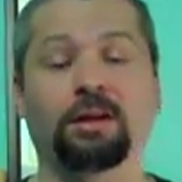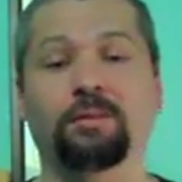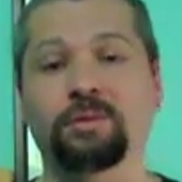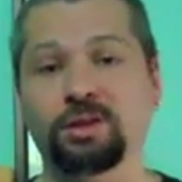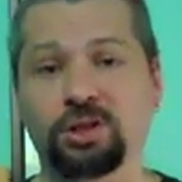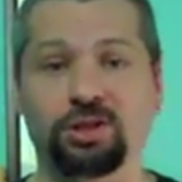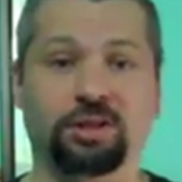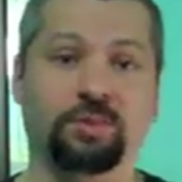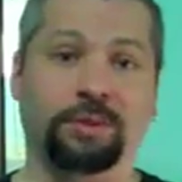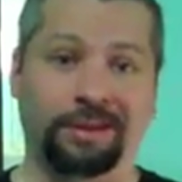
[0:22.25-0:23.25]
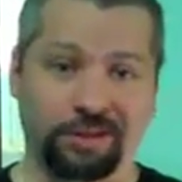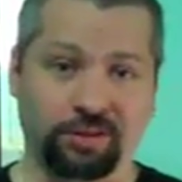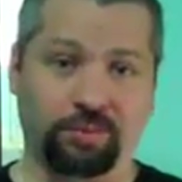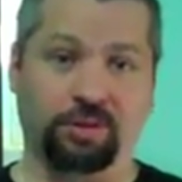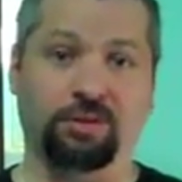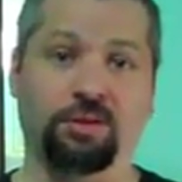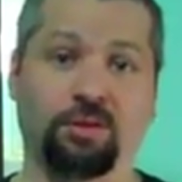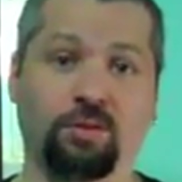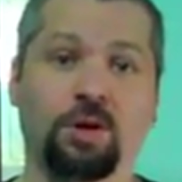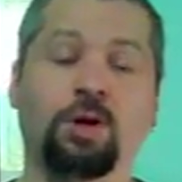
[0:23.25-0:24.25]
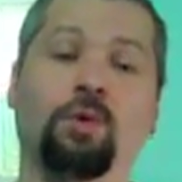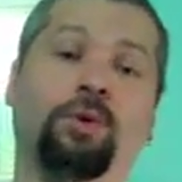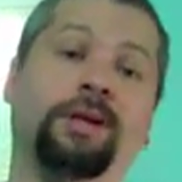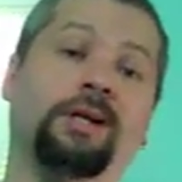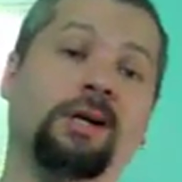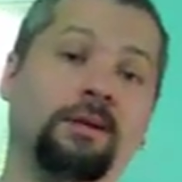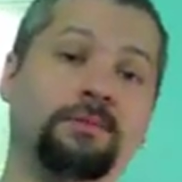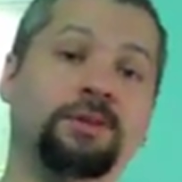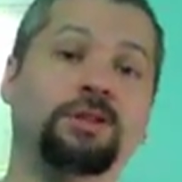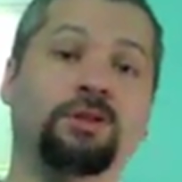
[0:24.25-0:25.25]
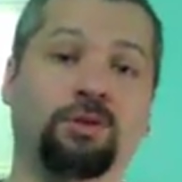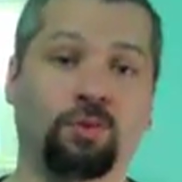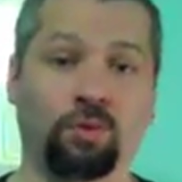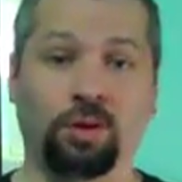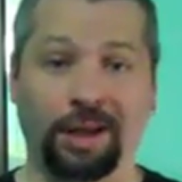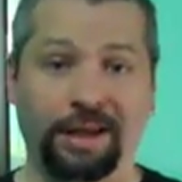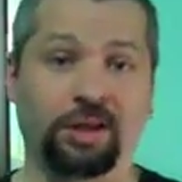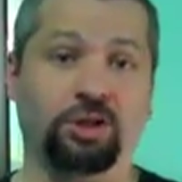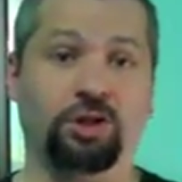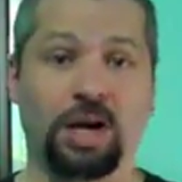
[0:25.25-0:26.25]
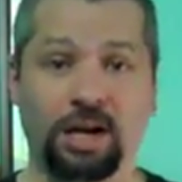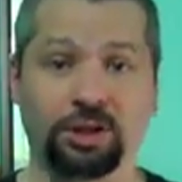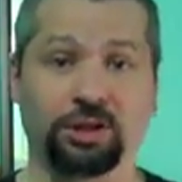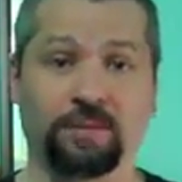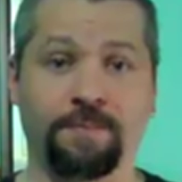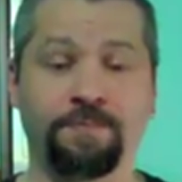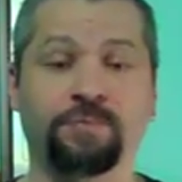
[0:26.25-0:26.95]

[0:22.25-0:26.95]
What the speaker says: And let me just explain something to you. When it comes to like attraction,